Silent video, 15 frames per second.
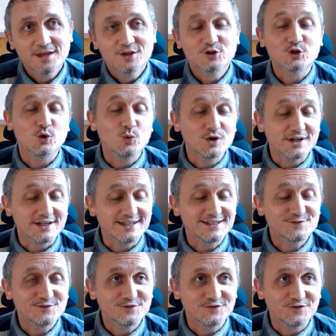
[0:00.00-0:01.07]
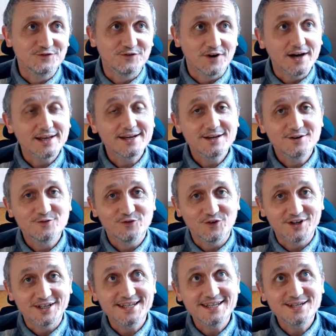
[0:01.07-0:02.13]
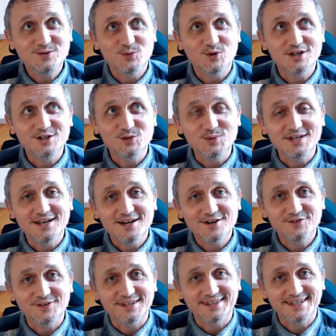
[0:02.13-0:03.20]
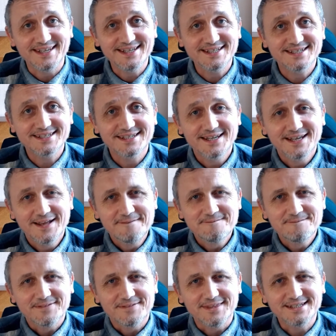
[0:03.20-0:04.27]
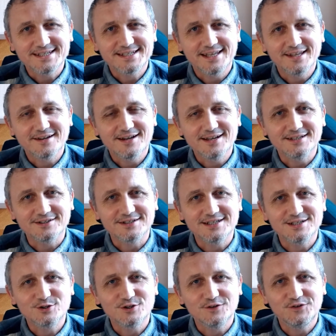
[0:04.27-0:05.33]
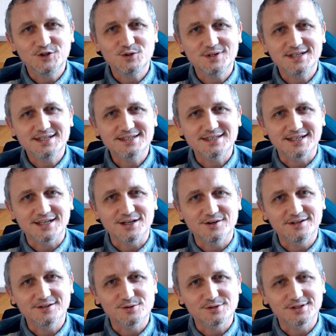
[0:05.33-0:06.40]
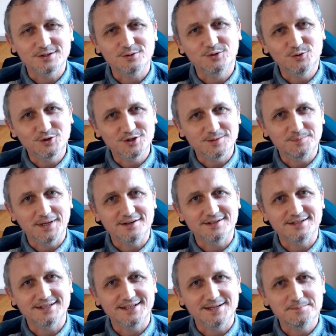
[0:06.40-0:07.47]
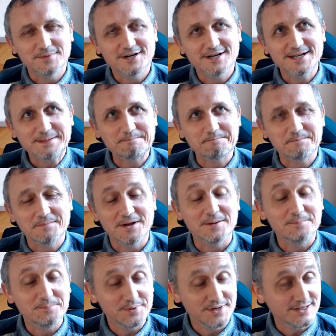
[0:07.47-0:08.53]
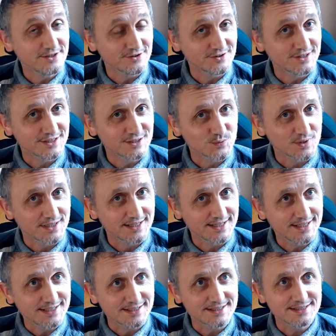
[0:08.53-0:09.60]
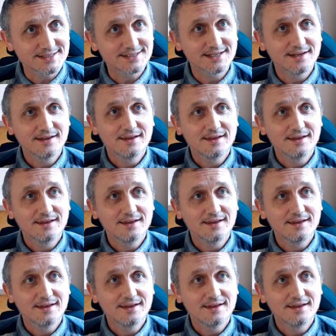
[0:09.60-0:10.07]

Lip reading: So what is fun, funny? Why do we laugh at things? This is something I looked into a few years ago and I also thought about it. And my opinion on this one is,